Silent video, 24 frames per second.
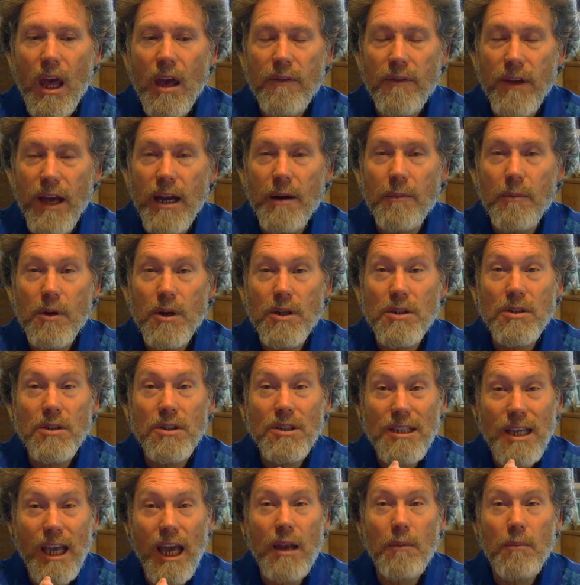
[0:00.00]
Phantom
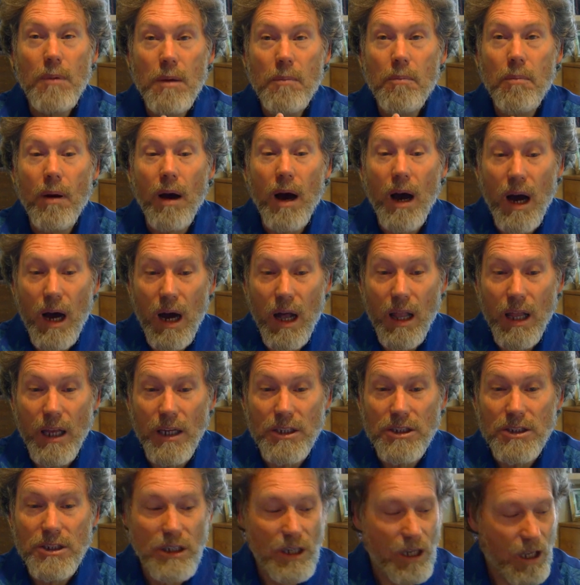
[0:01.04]
crystals can be
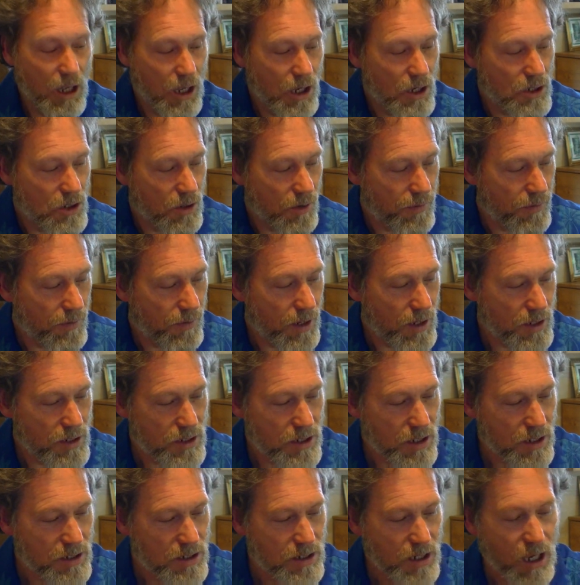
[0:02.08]
polished, so for
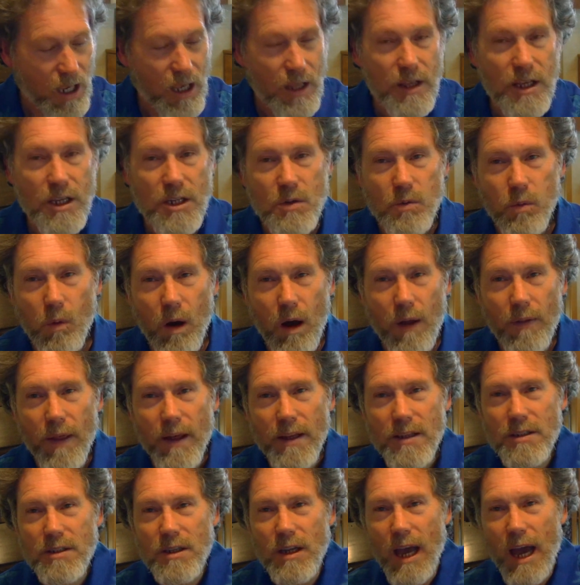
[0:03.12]
instance, this one
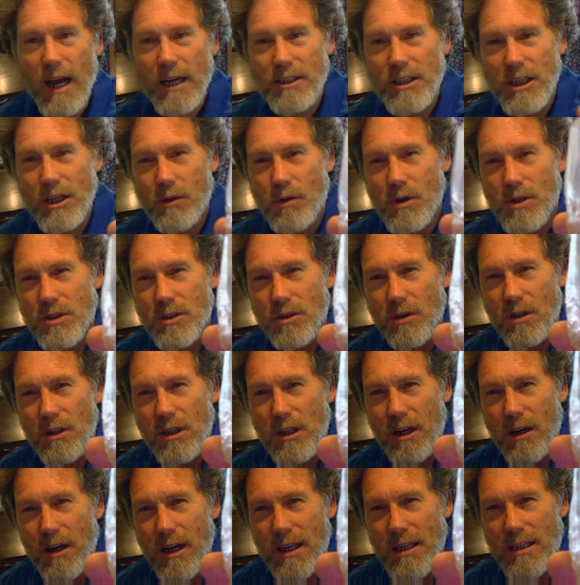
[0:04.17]
that's actually crystal
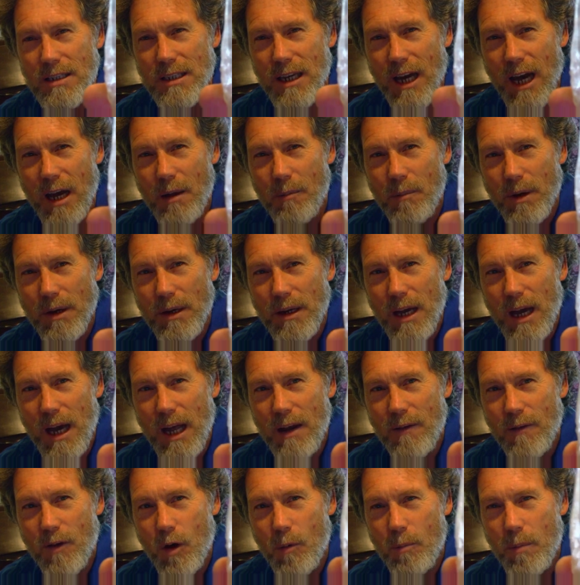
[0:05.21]
clear inside but kind
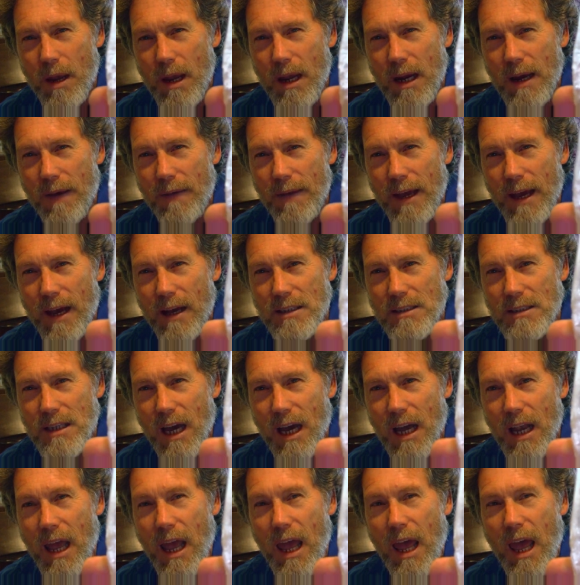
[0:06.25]
of opaque on the
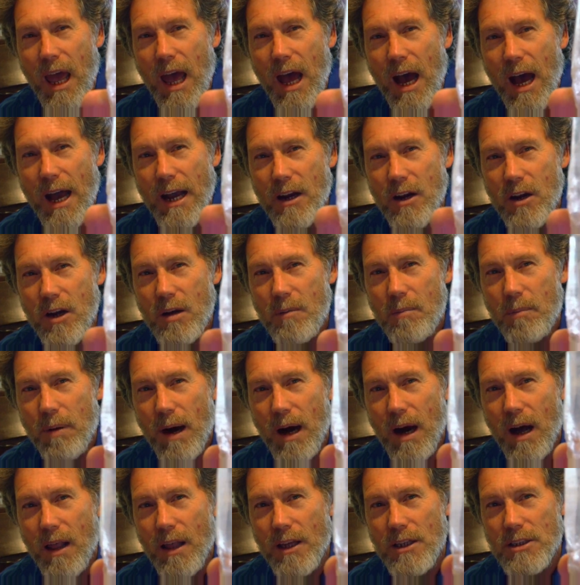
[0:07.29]
outside, I could
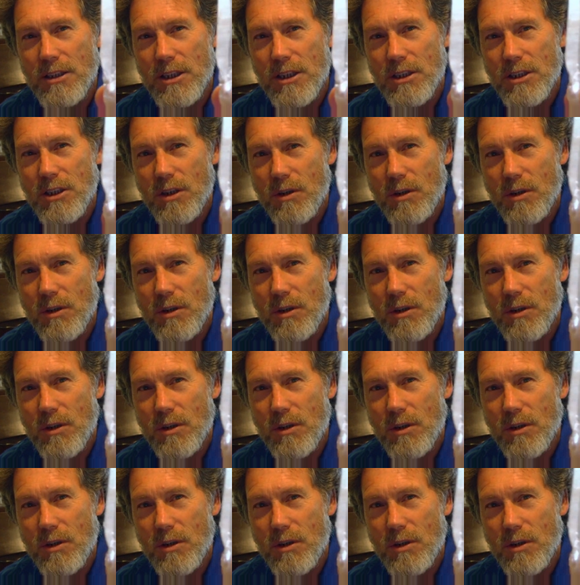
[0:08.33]
polish this